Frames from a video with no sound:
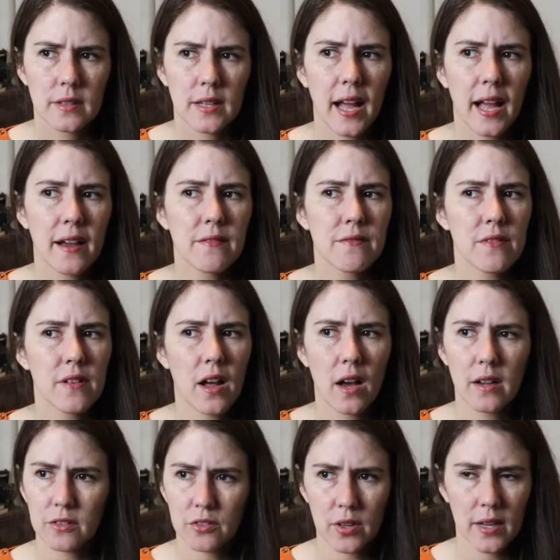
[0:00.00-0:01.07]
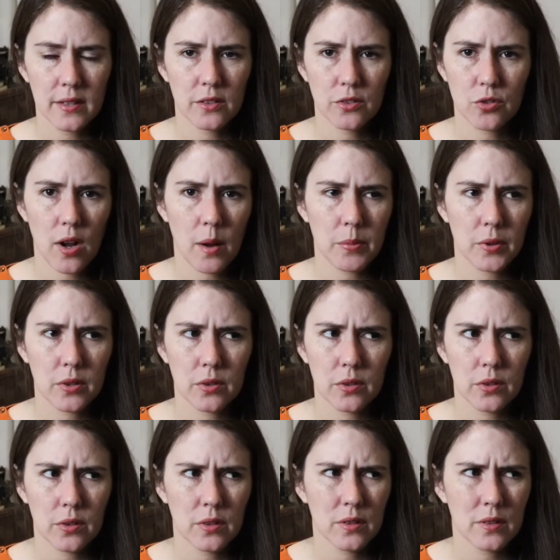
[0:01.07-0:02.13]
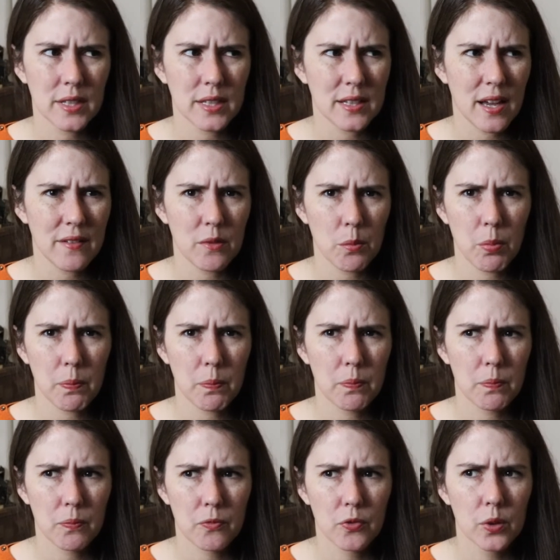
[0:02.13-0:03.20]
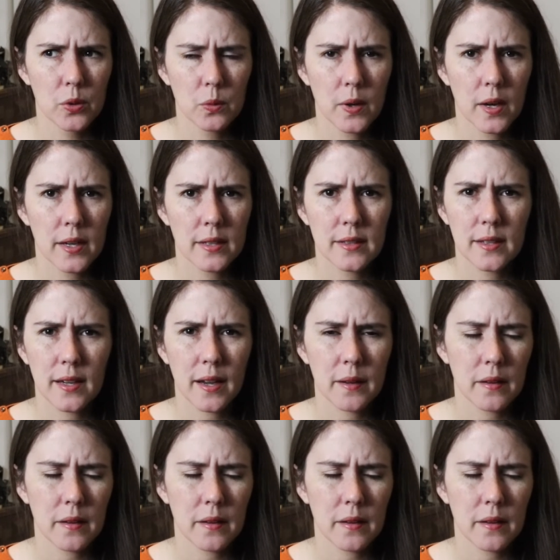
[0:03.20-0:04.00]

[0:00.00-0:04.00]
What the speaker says: I have not tried their tropical, like they have a fruit one.